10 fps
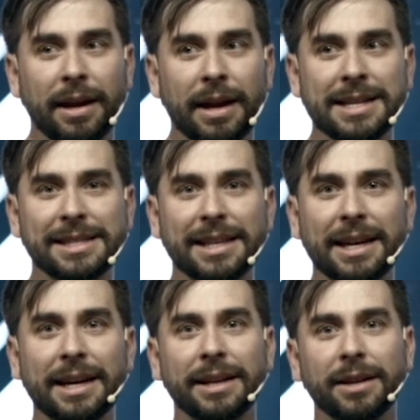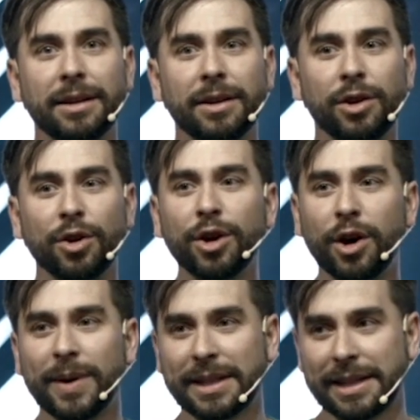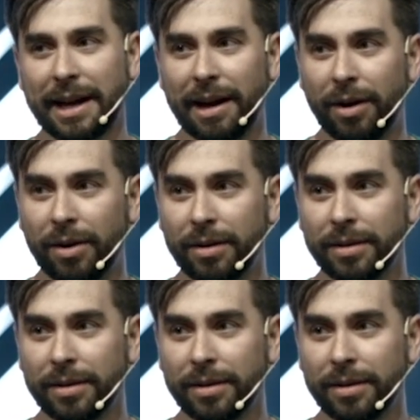and said, you're going to hell.